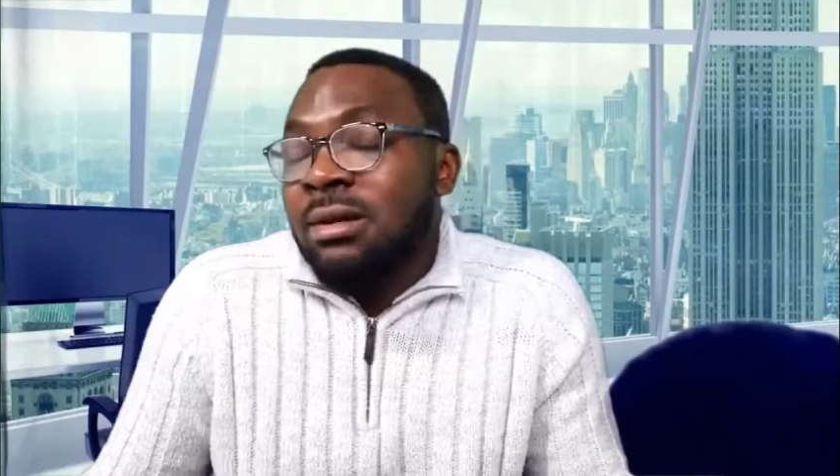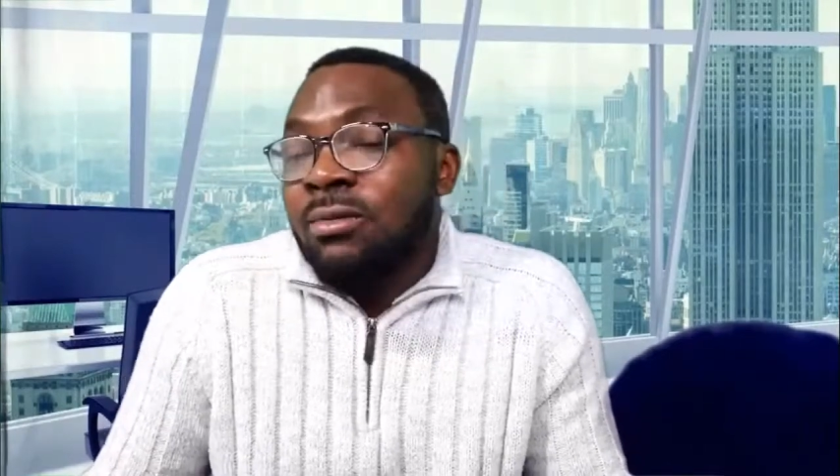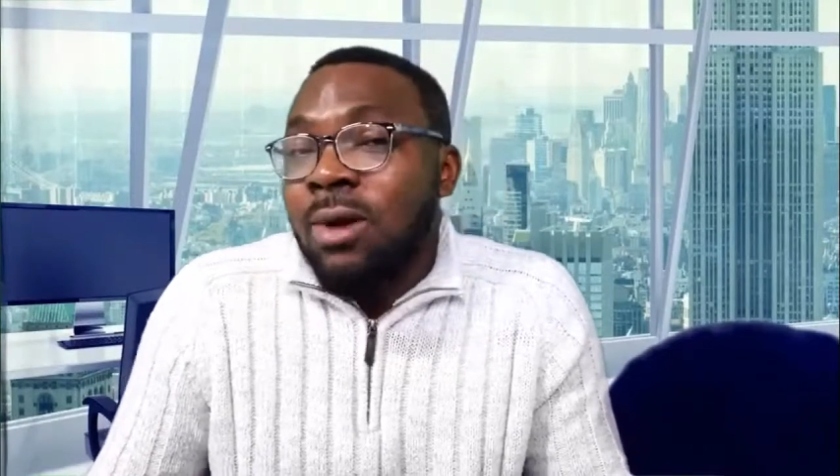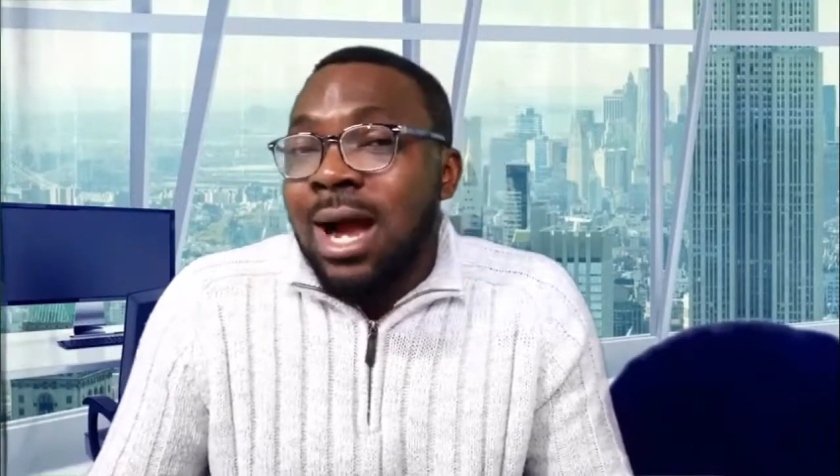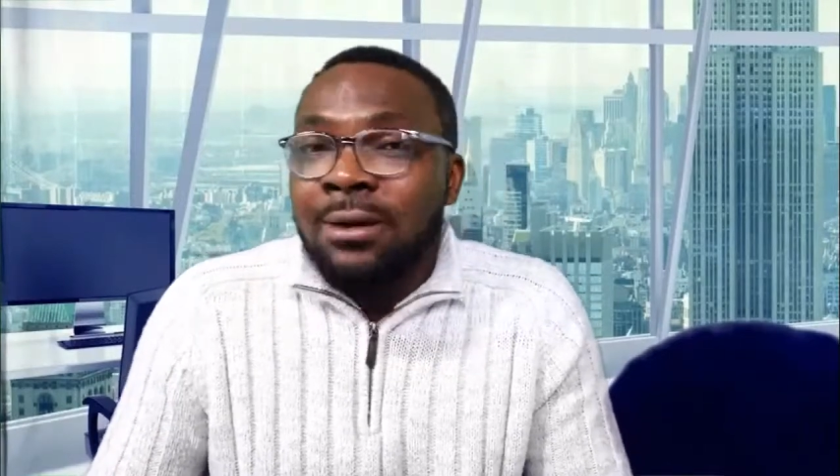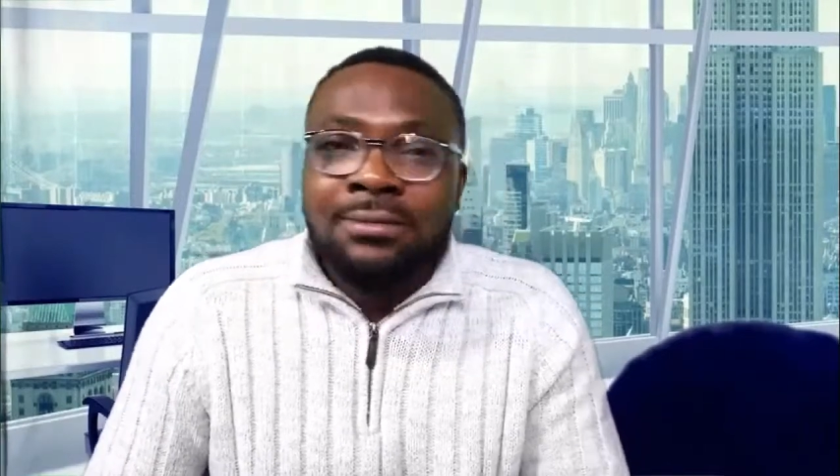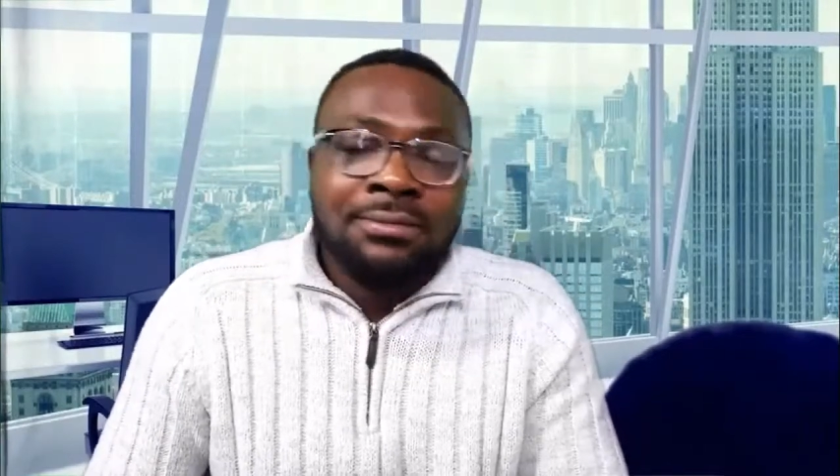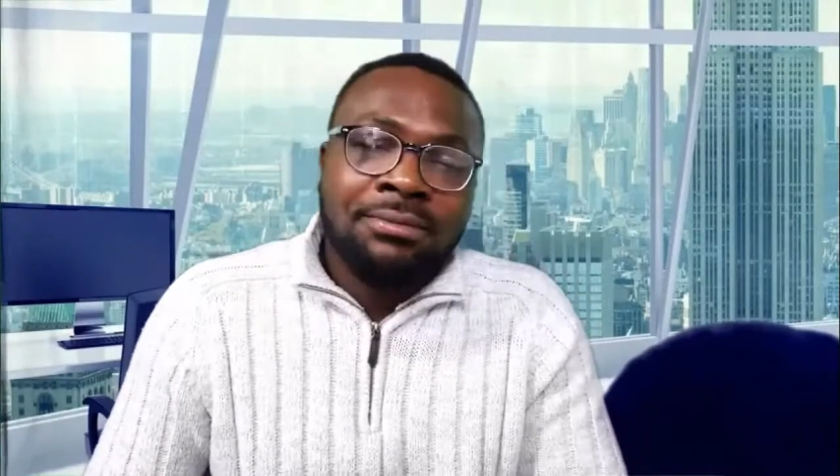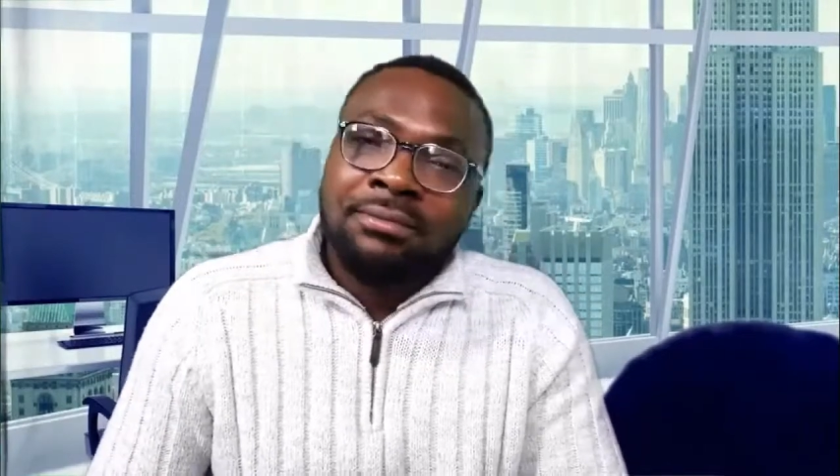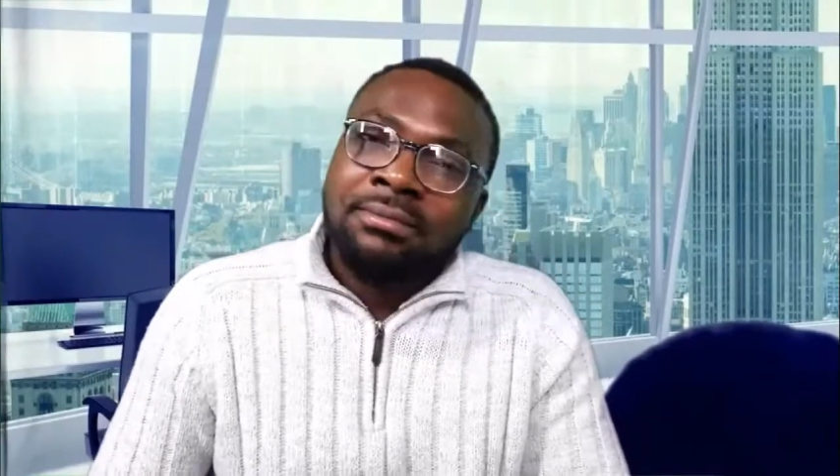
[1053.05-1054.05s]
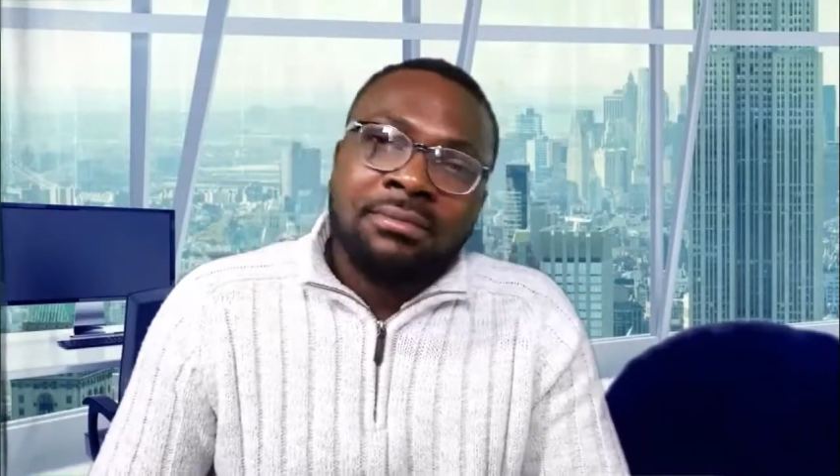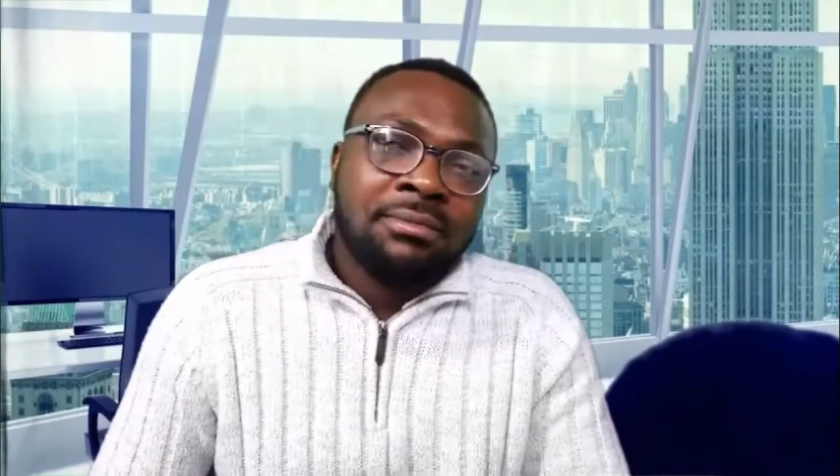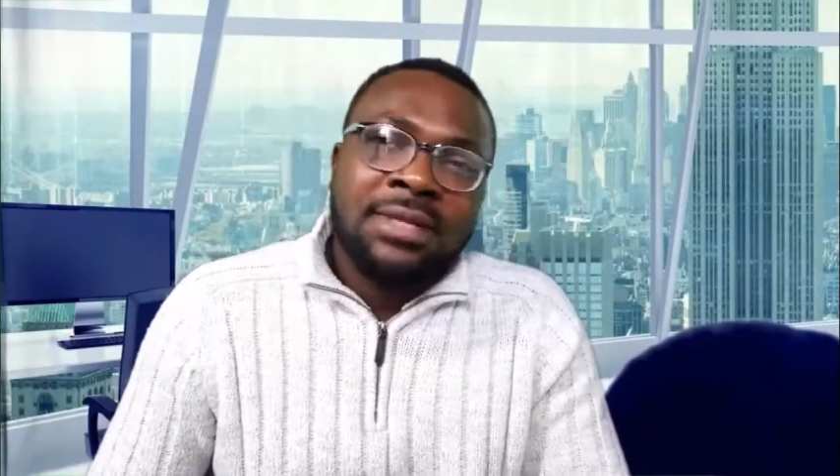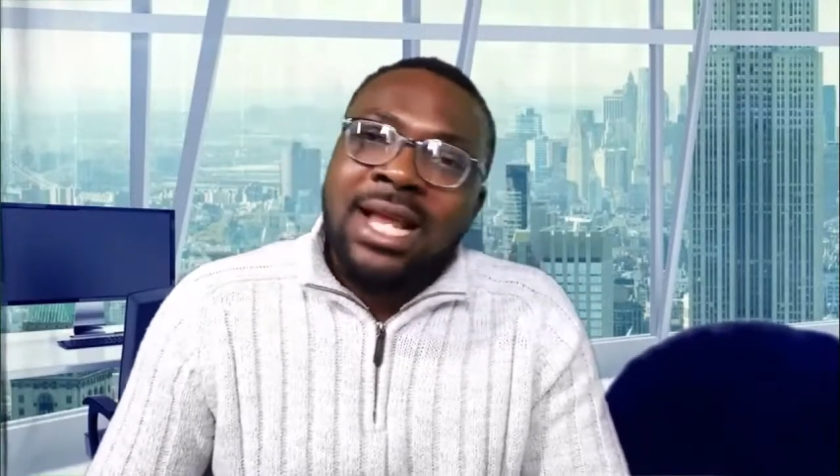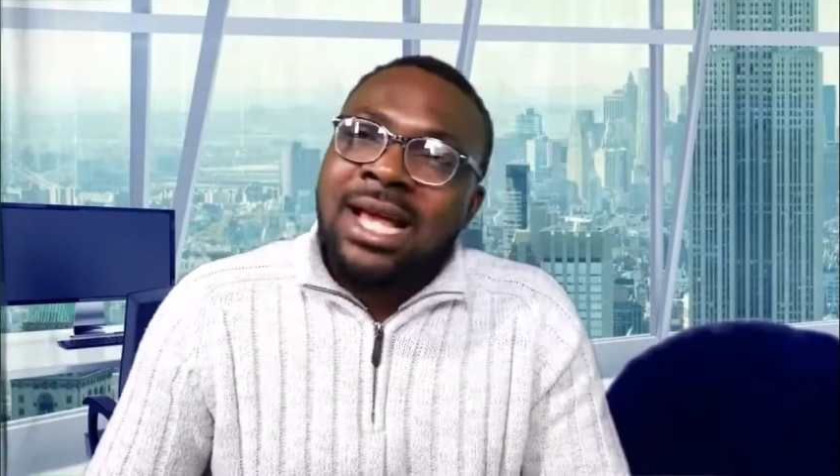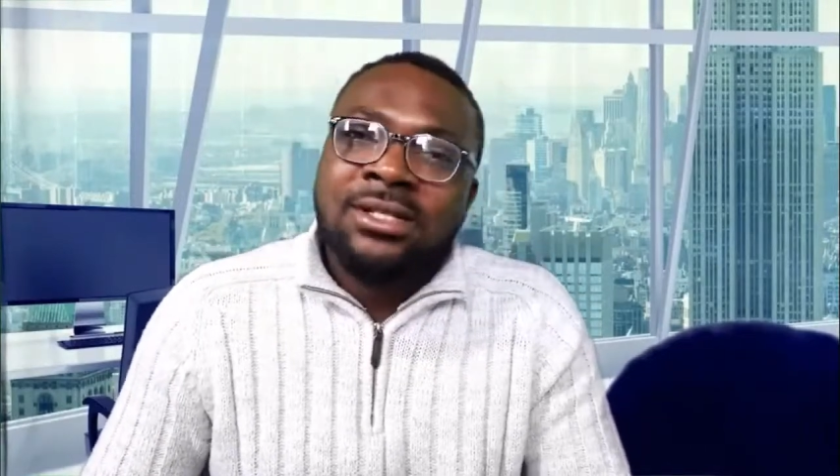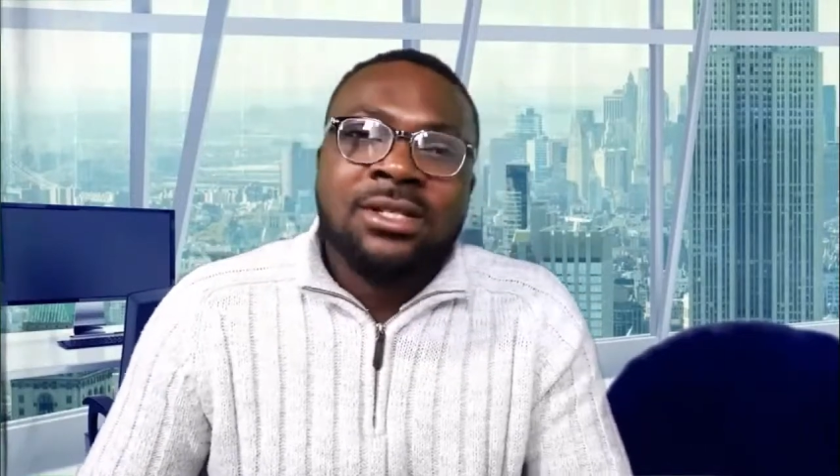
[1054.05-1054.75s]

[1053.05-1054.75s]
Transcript: Wow. That's